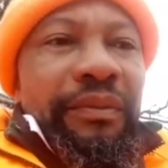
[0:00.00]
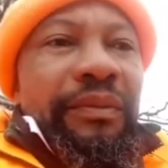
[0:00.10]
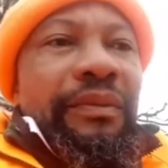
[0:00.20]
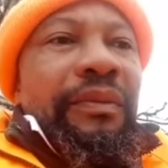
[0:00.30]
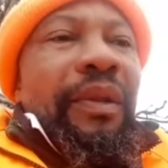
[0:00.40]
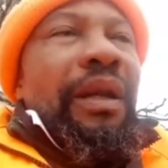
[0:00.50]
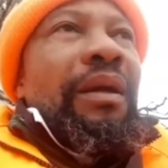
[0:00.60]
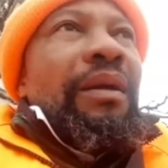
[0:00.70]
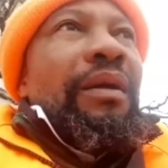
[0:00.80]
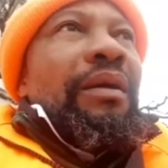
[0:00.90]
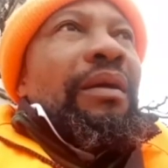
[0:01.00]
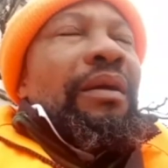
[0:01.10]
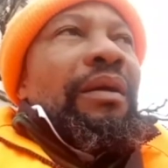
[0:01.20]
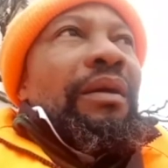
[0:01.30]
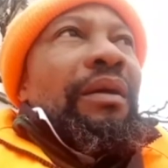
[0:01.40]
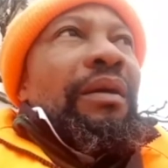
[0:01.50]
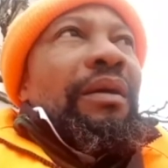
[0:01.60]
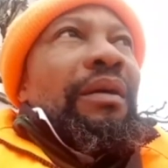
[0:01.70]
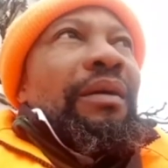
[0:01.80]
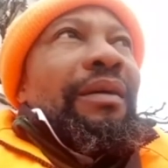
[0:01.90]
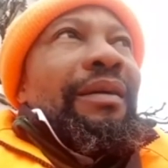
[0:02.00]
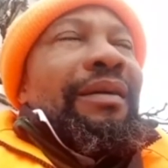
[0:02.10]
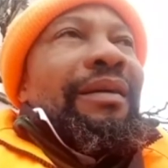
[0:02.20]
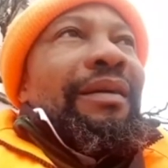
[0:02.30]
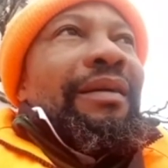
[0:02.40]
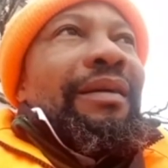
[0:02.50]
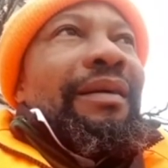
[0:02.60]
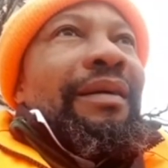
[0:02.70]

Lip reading: No one is speaking in this clip.